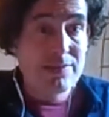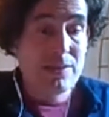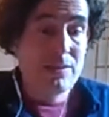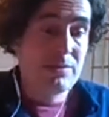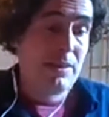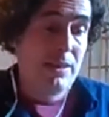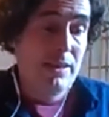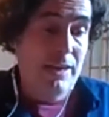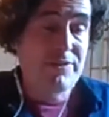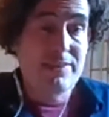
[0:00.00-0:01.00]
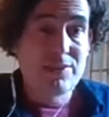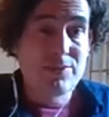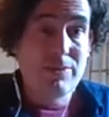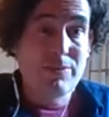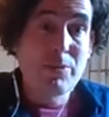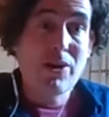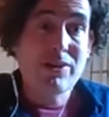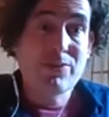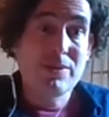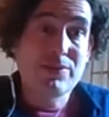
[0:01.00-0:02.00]
So ever since we were in
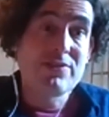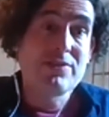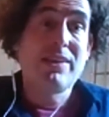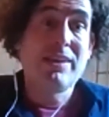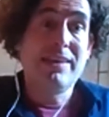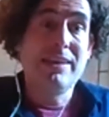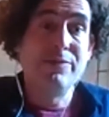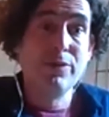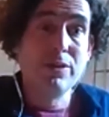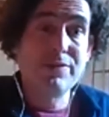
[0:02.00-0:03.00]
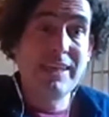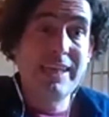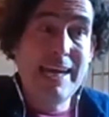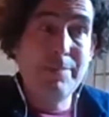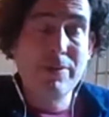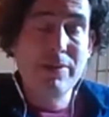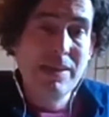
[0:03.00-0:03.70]
market, we're constantly evolving the app.